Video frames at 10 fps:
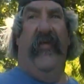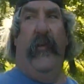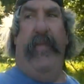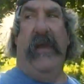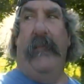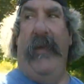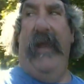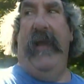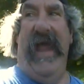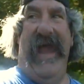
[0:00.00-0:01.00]
It's a big
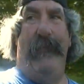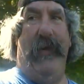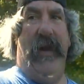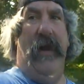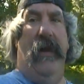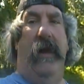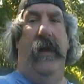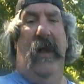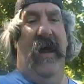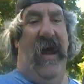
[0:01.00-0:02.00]
event happening
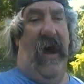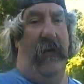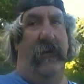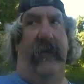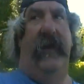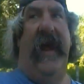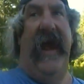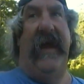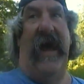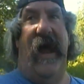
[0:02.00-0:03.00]
out in
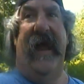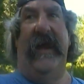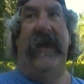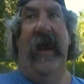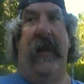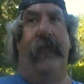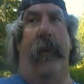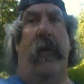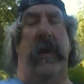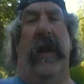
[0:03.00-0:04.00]
Anaheim,
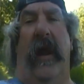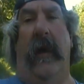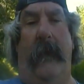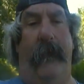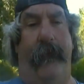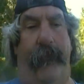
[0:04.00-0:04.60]
California.